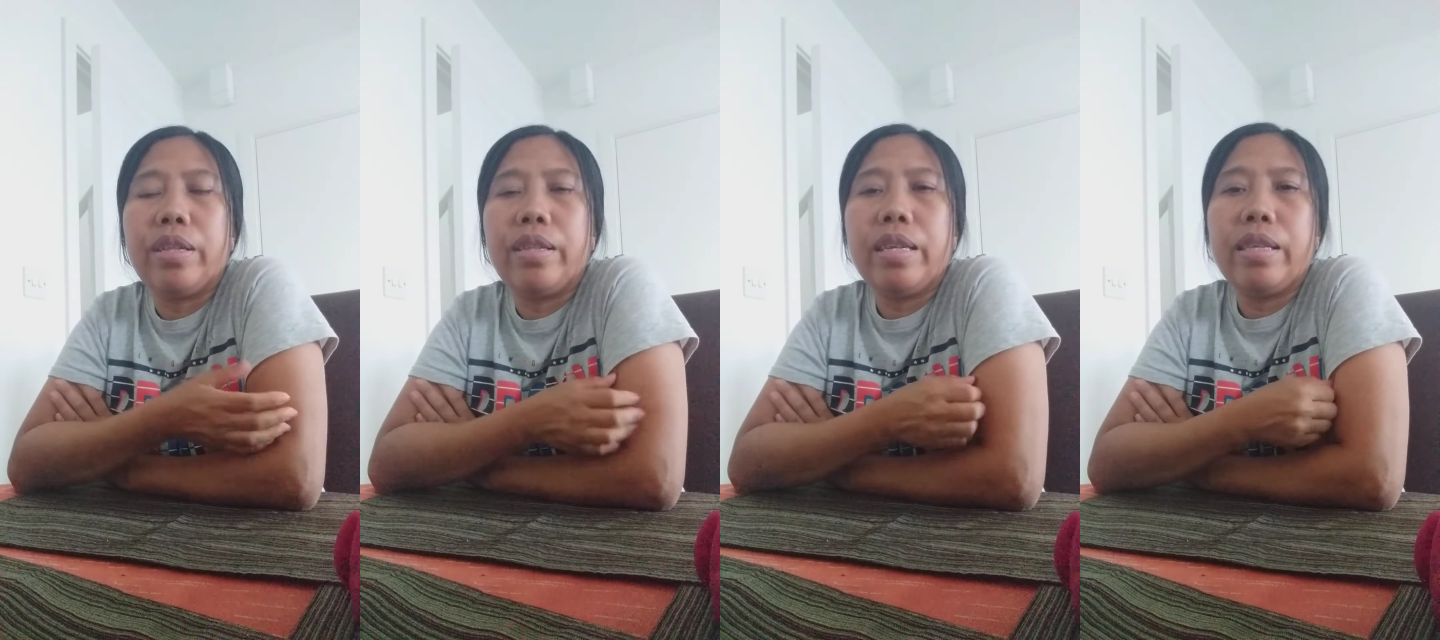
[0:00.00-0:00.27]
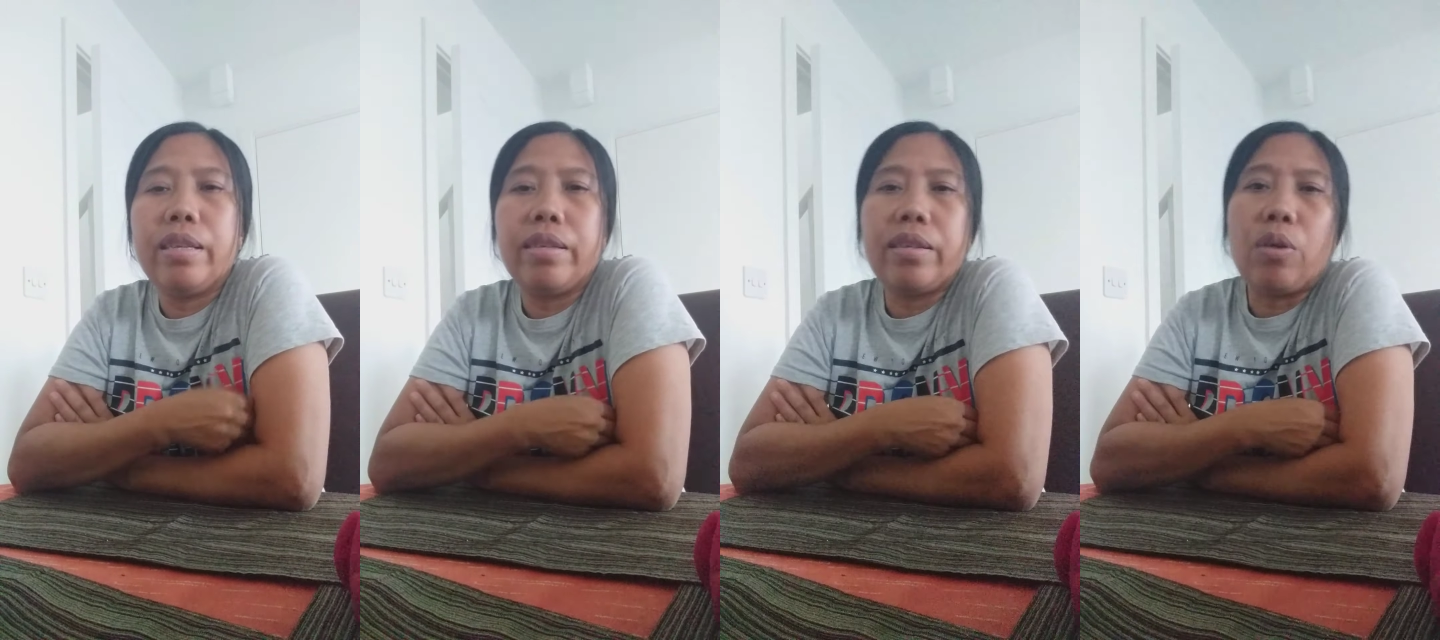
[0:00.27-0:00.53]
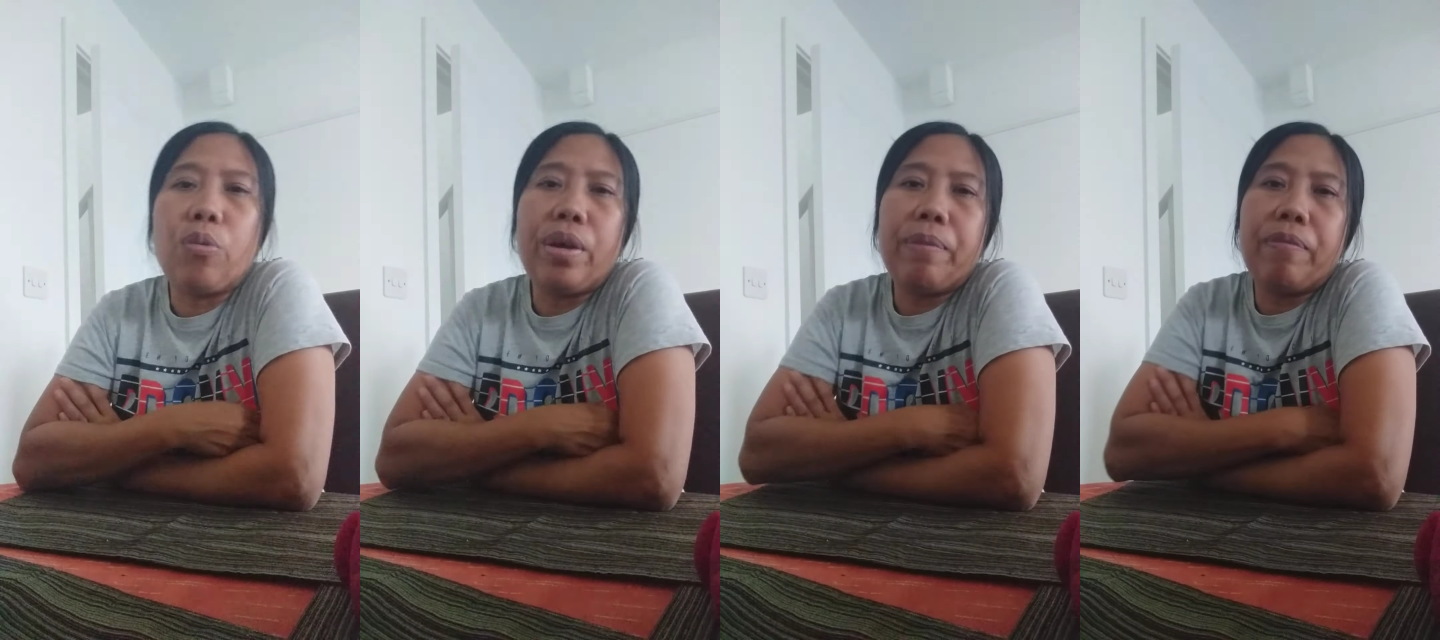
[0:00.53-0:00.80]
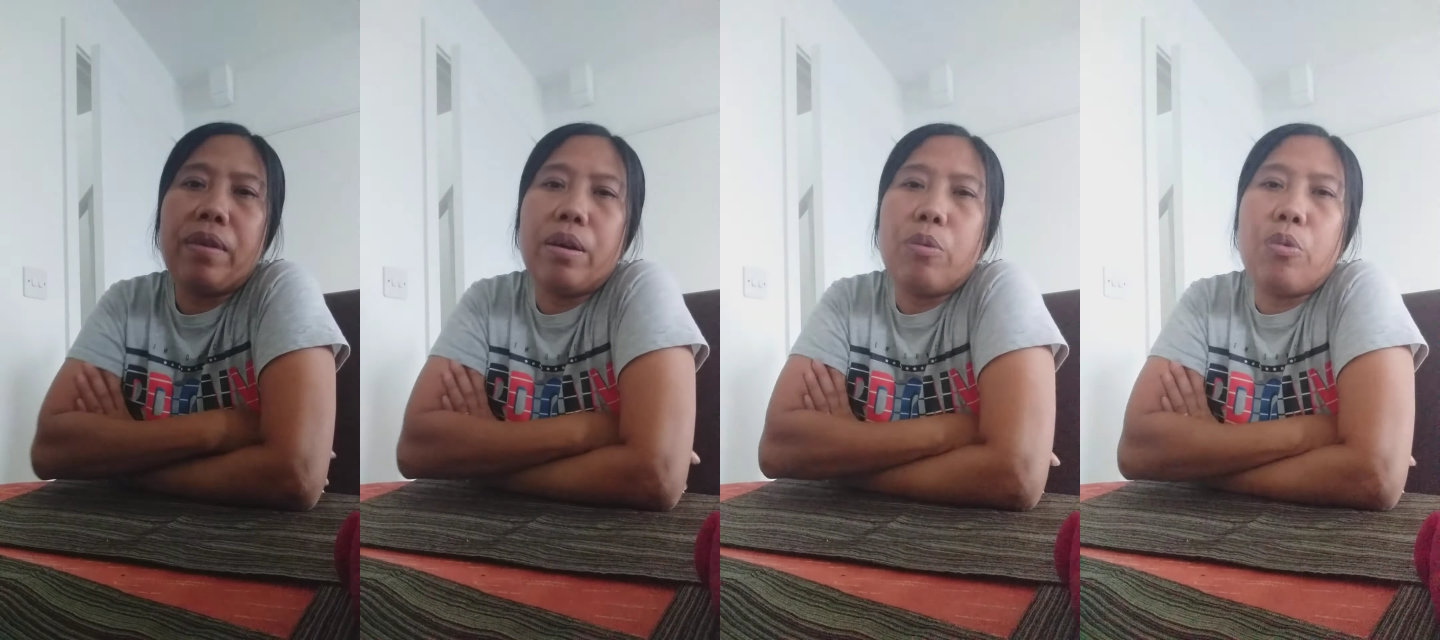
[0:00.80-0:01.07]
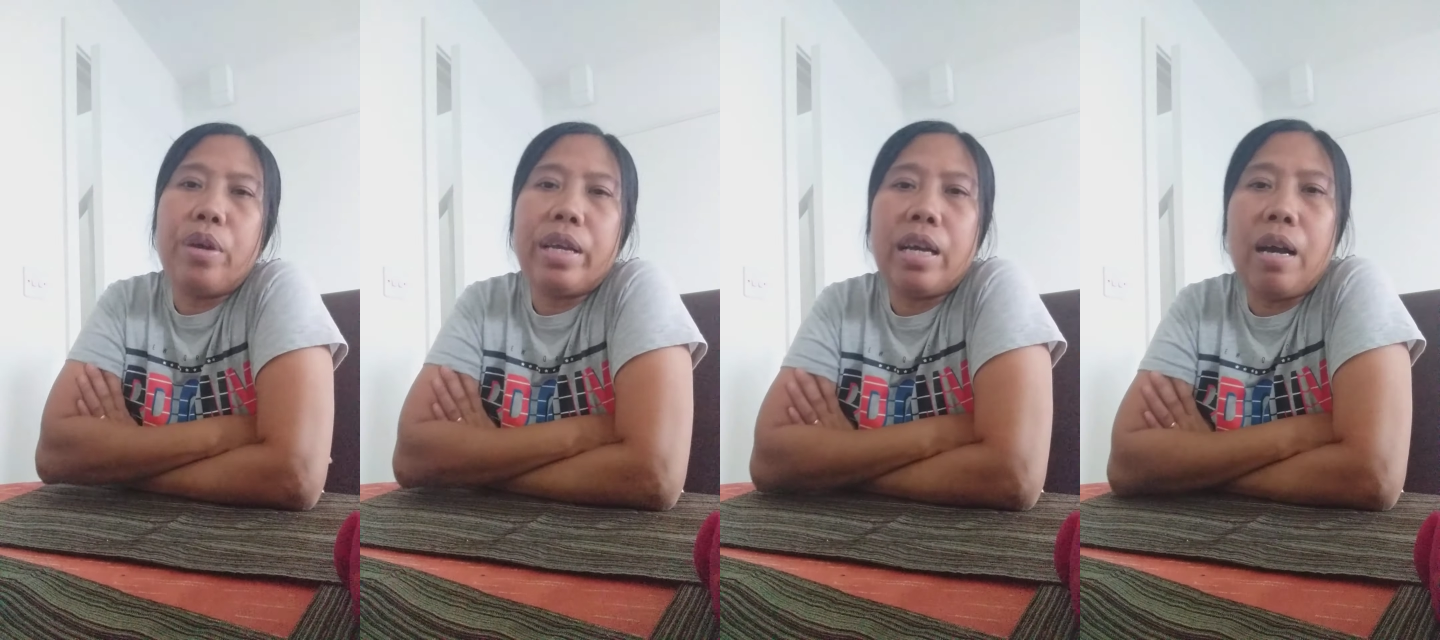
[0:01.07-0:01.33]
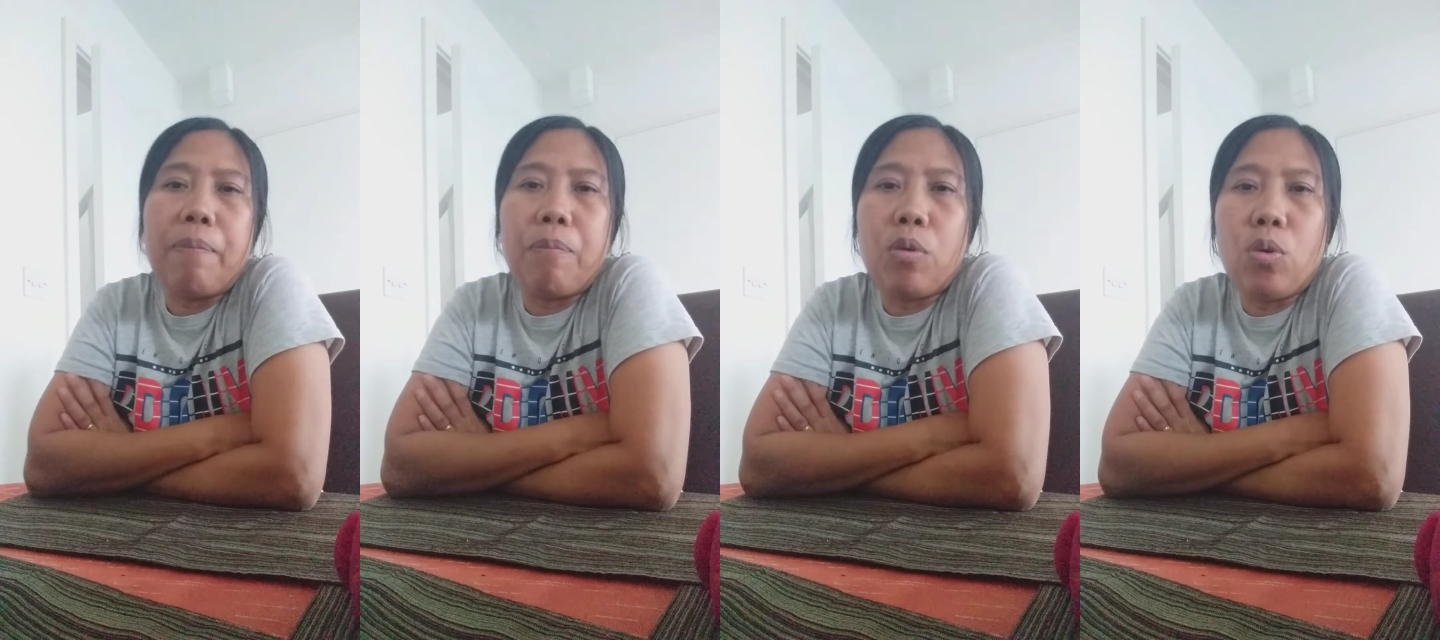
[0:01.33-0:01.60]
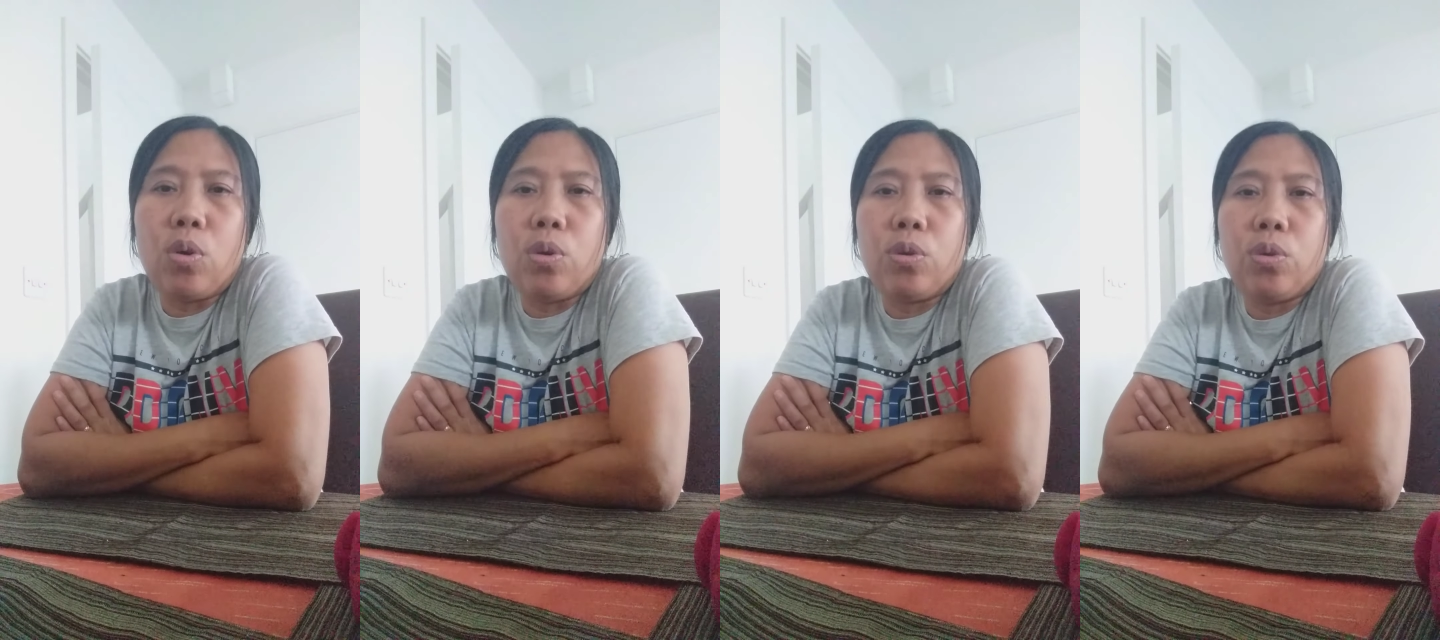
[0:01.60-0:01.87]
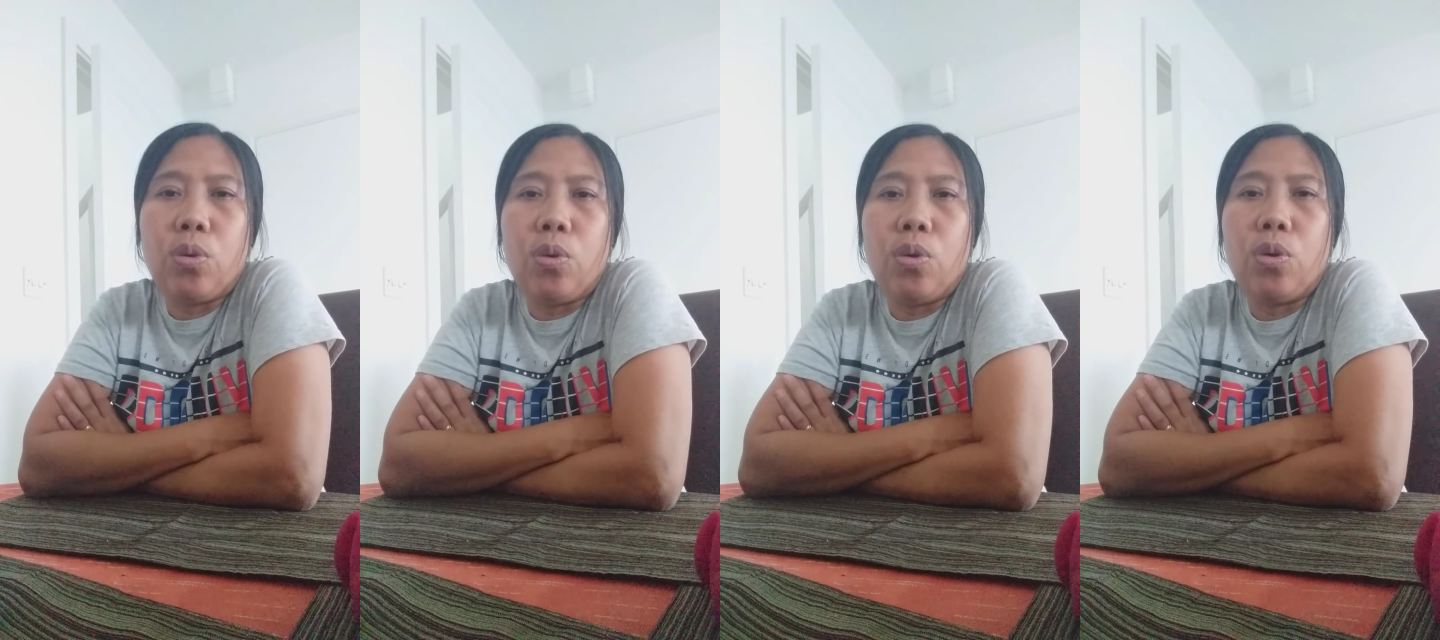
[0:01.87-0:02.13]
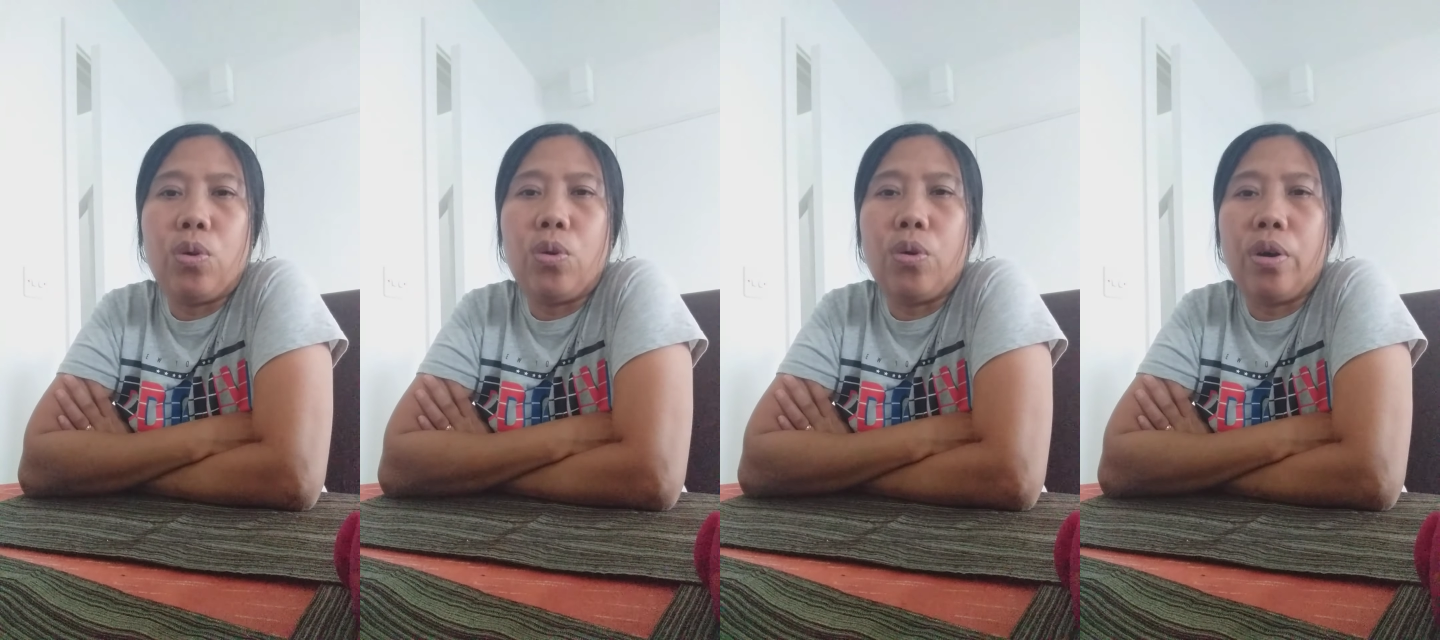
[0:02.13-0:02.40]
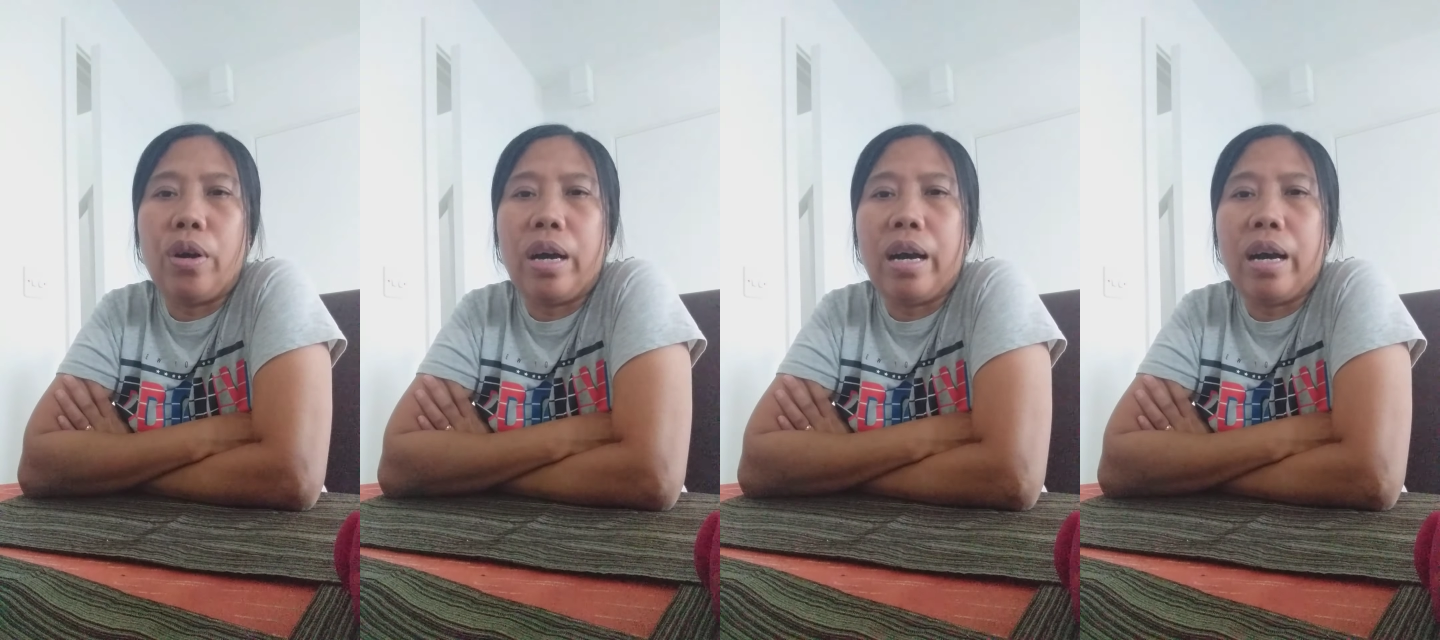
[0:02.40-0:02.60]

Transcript: this is a wake up call to all who